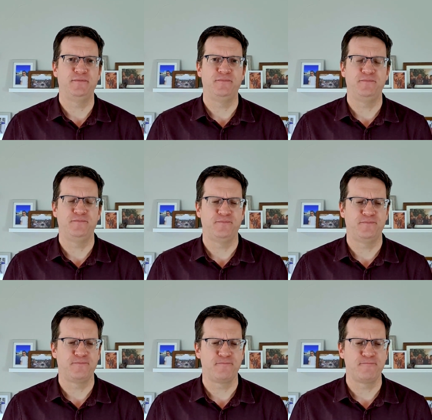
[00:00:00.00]

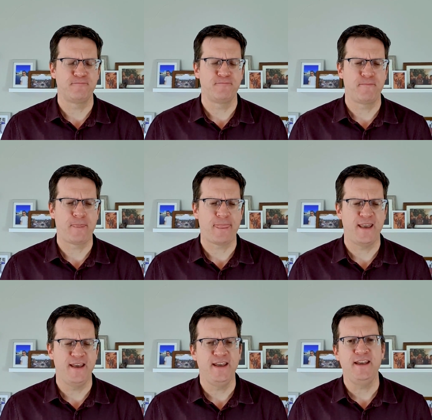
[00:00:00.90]

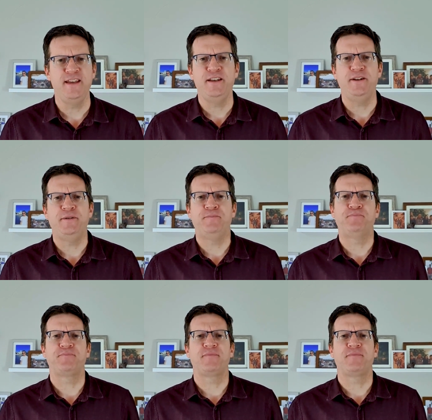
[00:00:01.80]
(silence)